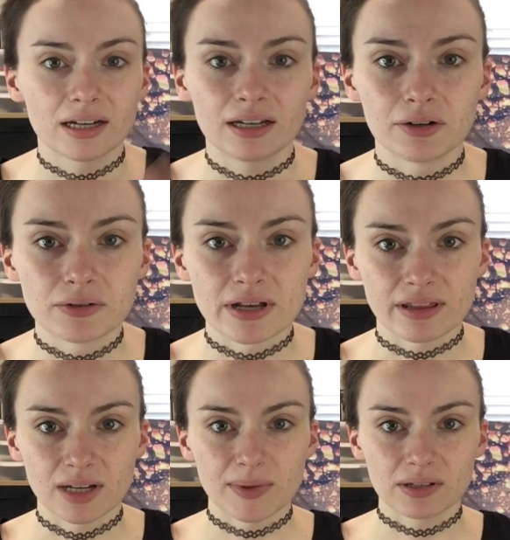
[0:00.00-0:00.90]
I know
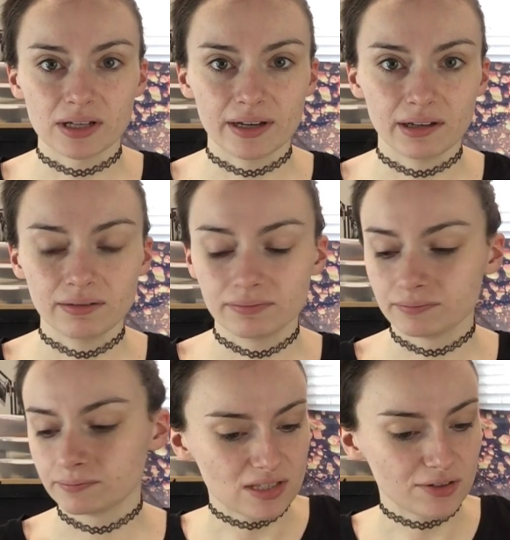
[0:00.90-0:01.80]
nothing about lighting.
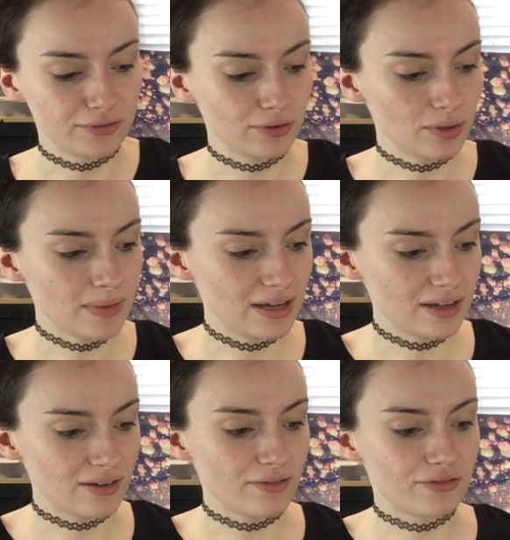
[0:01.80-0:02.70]
So for
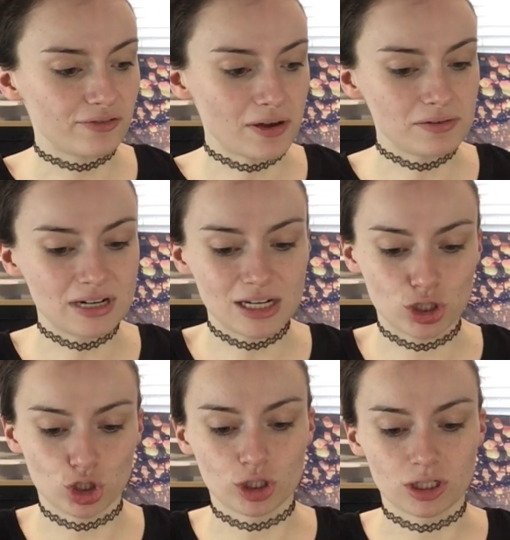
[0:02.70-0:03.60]
my
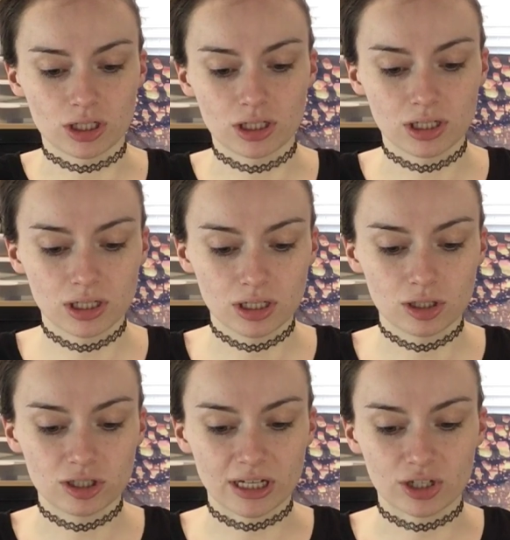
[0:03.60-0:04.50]
foundation
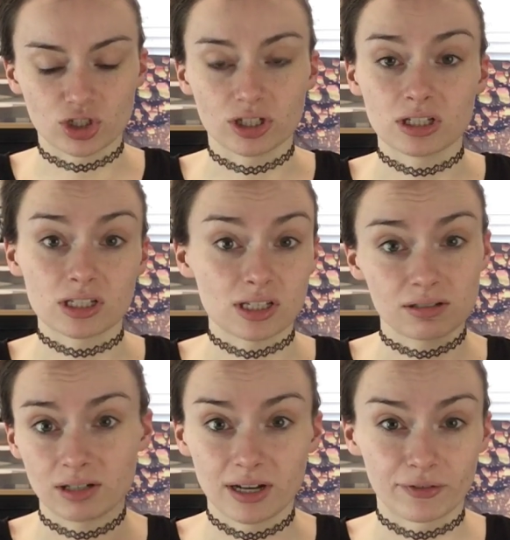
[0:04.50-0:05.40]
section, this
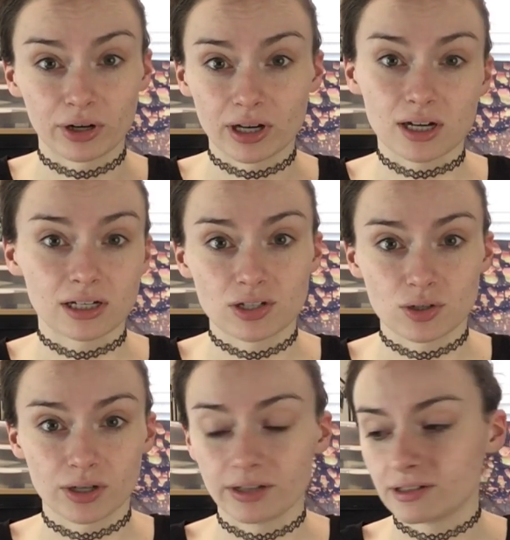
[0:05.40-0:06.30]
isn't covering
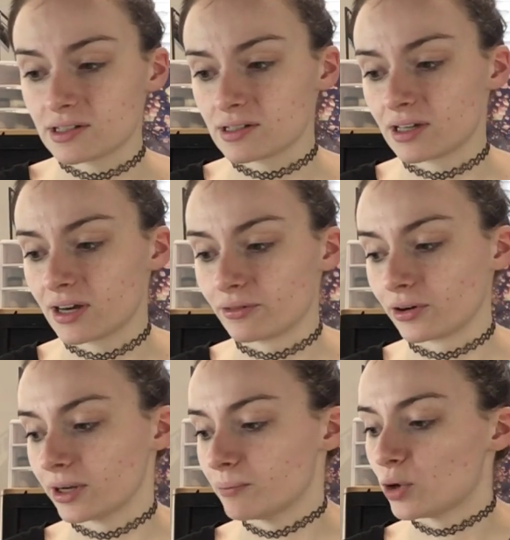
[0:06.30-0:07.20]
contouring, this isn't
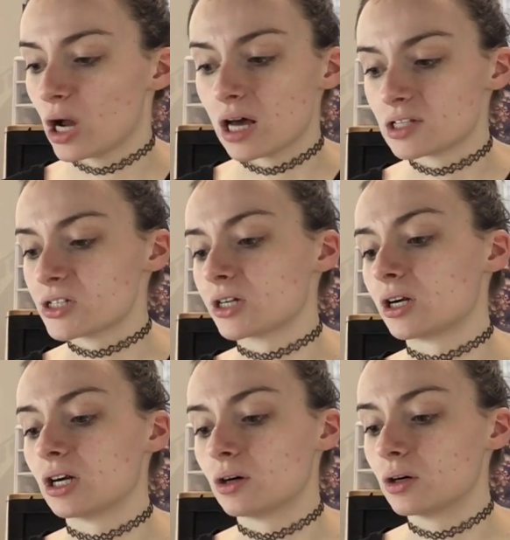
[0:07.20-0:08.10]
covering
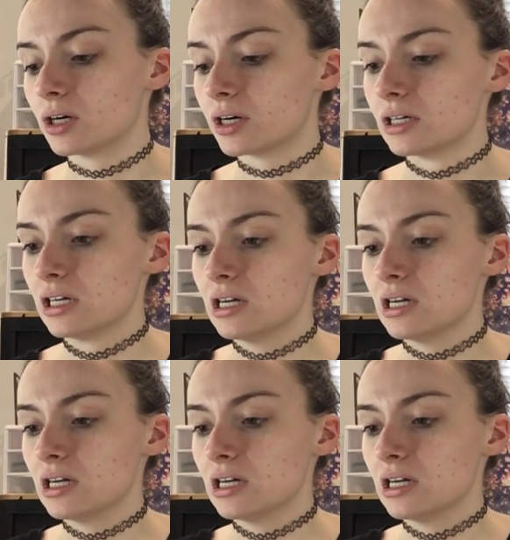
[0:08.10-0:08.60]
bronzer or